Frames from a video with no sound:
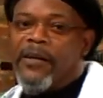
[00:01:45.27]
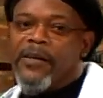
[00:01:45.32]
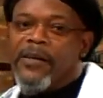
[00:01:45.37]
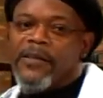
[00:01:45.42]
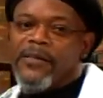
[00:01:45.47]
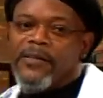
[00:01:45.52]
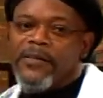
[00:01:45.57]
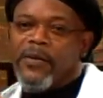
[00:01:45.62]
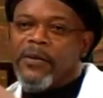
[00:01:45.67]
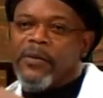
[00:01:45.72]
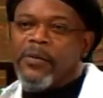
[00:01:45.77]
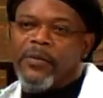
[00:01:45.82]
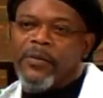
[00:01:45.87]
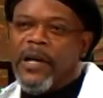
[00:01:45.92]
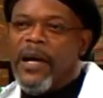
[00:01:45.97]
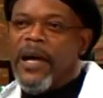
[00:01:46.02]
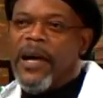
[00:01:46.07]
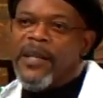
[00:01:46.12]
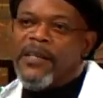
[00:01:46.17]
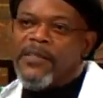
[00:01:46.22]
So
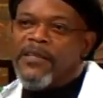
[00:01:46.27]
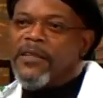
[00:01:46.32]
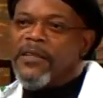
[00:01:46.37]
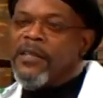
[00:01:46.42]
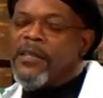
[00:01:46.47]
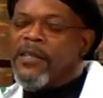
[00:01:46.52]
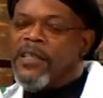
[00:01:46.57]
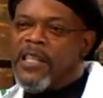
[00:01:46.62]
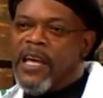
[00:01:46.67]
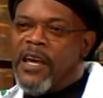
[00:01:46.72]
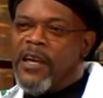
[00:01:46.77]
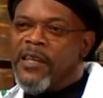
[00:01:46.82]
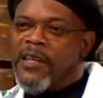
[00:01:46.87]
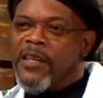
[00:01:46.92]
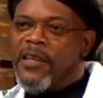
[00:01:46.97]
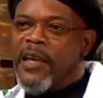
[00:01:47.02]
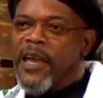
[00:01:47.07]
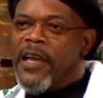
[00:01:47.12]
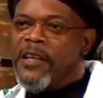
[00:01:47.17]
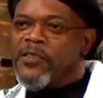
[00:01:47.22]
the honesty that
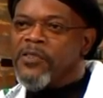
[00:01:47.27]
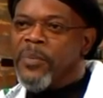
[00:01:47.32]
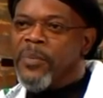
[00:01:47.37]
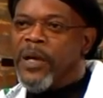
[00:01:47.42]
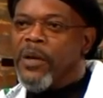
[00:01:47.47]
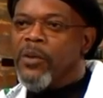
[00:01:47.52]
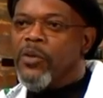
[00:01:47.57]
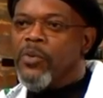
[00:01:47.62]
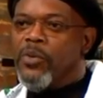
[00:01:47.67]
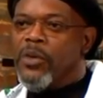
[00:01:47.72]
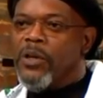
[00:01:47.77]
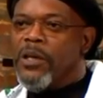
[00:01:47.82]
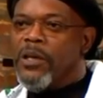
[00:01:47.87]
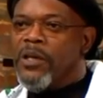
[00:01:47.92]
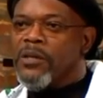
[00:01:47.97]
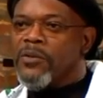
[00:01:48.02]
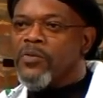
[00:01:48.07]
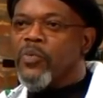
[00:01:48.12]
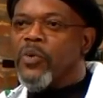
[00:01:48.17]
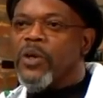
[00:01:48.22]
he has about who he
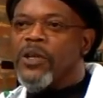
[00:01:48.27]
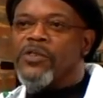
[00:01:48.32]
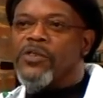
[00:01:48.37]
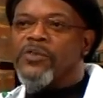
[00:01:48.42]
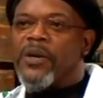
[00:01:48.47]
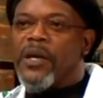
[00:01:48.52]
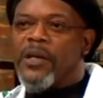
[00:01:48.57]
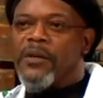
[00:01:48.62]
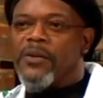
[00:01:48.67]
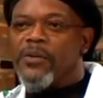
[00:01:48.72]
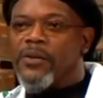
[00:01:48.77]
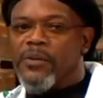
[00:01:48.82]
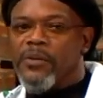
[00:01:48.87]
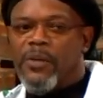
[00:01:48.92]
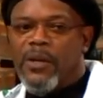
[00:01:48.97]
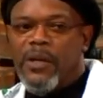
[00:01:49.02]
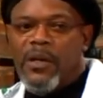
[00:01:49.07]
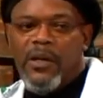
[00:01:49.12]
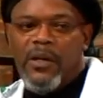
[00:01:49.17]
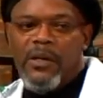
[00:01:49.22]
is and what he's trying to do
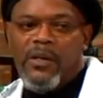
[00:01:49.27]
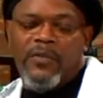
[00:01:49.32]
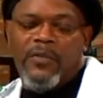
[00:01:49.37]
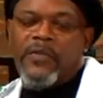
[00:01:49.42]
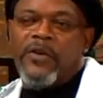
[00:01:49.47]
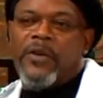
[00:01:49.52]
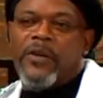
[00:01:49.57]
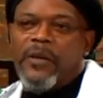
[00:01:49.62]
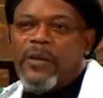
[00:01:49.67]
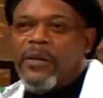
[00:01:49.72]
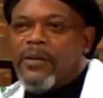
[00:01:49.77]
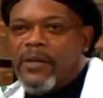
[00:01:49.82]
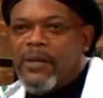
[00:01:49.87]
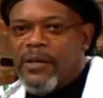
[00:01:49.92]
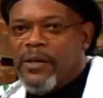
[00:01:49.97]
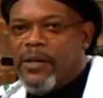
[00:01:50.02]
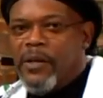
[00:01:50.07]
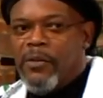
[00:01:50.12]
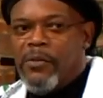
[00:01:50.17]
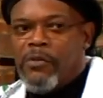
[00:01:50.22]
is very,
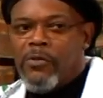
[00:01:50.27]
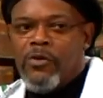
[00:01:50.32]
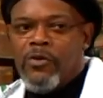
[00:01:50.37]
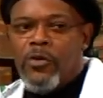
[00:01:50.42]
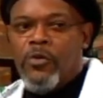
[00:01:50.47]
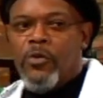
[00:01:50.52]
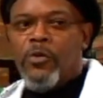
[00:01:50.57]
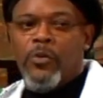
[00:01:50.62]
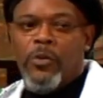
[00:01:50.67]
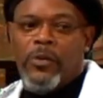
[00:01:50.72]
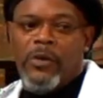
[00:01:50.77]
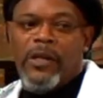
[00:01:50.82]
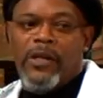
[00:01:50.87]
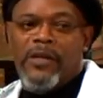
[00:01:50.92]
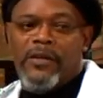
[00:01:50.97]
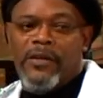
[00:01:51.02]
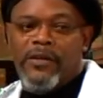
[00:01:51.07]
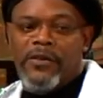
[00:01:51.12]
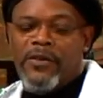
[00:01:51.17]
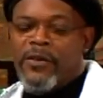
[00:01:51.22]
cool
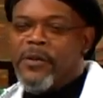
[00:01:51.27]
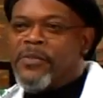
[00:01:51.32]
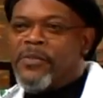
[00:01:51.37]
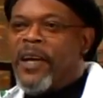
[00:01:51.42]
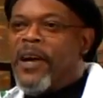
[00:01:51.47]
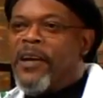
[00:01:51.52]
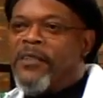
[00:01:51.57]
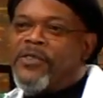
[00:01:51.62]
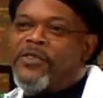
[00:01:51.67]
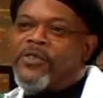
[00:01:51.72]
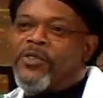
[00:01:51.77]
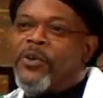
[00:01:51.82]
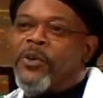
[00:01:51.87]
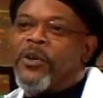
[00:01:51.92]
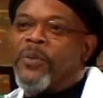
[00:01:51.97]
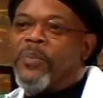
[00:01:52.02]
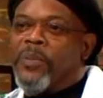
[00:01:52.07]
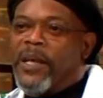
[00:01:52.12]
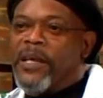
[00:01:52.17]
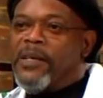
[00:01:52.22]
in terms of how the
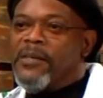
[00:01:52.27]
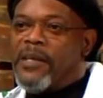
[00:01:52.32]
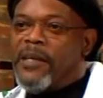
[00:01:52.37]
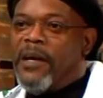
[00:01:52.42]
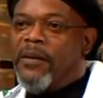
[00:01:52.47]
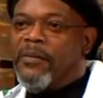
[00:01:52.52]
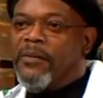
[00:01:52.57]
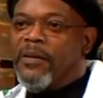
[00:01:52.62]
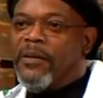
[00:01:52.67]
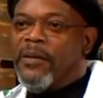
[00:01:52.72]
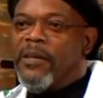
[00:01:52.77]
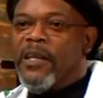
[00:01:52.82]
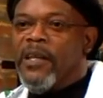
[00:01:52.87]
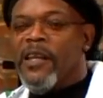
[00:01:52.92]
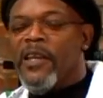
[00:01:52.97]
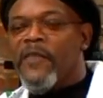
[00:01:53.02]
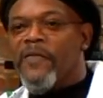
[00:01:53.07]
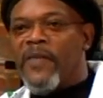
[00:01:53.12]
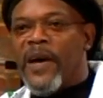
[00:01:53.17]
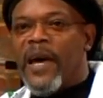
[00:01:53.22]
story plays out. And then
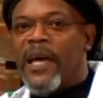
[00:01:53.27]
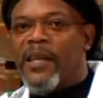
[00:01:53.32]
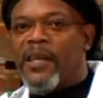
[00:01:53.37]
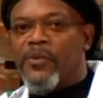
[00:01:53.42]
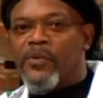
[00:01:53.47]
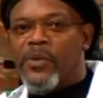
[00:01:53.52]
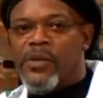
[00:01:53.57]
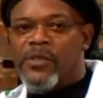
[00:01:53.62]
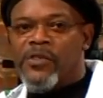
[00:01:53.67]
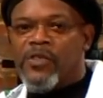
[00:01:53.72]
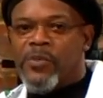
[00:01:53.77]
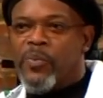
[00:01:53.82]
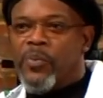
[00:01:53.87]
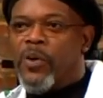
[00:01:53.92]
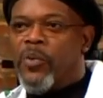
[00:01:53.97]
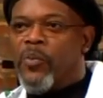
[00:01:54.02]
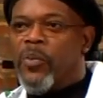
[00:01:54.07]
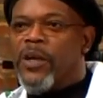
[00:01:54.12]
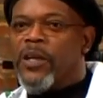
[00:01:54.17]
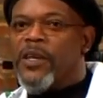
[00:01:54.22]
he finally reaches a
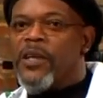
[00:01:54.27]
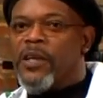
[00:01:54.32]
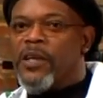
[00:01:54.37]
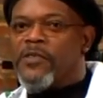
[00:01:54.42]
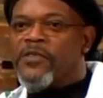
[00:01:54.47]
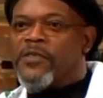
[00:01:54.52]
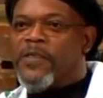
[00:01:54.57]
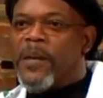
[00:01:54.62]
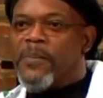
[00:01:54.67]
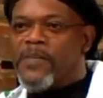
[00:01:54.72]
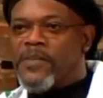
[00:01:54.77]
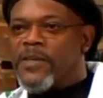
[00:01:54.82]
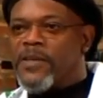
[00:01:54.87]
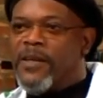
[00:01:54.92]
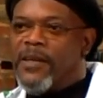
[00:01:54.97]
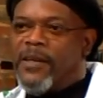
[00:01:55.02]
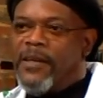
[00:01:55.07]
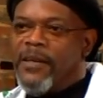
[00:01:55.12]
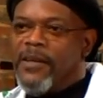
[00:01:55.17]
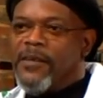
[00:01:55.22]
point where he accepts
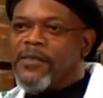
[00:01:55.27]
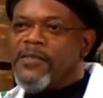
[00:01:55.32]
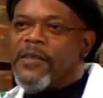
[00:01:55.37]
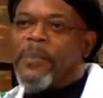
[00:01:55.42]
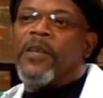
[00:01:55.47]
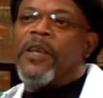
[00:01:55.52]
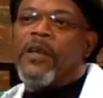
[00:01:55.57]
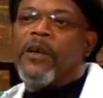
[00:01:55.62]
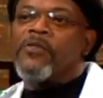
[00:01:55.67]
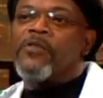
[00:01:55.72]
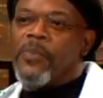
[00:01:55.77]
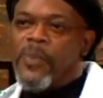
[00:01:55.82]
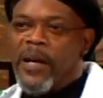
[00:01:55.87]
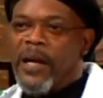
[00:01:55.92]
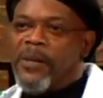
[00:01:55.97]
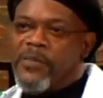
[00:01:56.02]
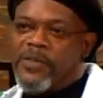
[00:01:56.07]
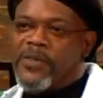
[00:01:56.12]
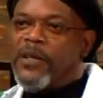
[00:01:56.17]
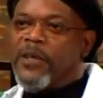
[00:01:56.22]
something else
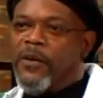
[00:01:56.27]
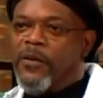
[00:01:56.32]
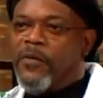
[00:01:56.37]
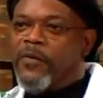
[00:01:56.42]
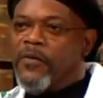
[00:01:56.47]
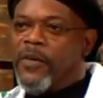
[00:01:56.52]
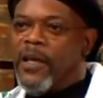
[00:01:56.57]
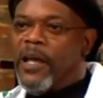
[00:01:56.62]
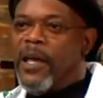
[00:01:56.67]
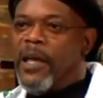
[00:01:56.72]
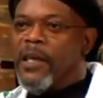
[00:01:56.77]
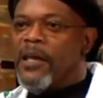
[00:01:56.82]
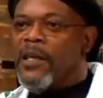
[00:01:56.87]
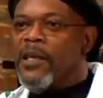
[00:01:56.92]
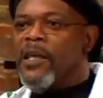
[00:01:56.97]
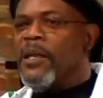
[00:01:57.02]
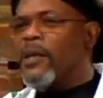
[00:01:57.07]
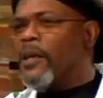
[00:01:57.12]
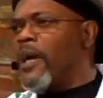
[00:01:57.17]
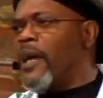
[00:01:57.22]
about himself, that
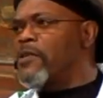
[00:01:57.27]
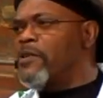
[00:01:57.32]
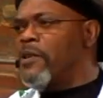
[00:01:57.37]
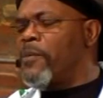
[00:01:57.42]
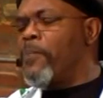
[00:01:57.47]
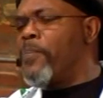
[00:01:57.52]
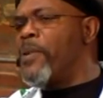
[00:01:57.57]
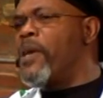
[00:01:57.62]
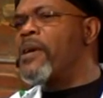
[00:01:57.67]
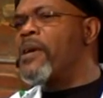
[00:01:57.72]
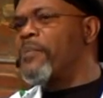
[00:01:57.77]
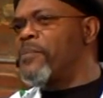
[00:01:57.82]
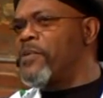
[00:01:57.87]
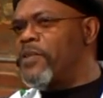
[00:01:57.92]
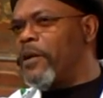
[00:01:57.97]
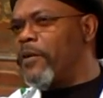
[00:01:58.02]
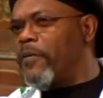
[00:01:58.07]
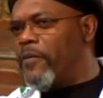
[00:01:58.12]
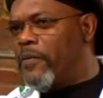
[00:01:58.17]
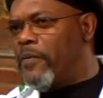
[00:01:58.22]
he can actually be
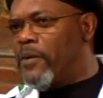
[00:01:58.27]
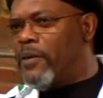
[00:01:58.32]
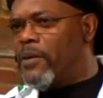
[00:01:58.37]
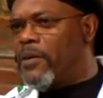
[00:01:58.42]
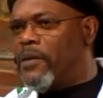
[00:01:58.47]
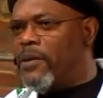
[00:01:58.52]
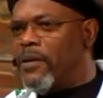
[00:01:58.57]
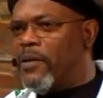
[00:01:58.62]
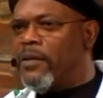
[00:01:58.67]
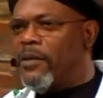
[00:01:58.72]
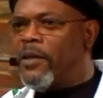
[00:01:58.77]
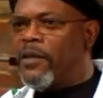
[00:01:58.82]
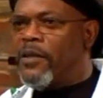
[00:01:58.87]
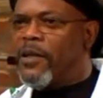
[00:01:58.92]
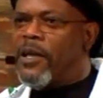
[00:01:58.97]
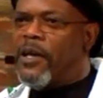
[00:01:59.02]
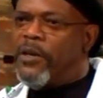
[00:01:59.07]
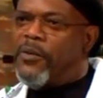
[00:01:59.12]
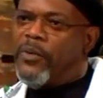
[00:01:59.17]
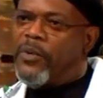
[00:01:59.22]
himself in another
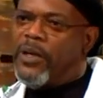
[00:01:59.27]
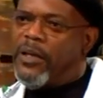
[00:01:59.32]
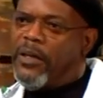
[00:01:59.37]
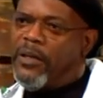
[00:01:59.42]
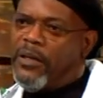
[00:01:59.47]
kind of way.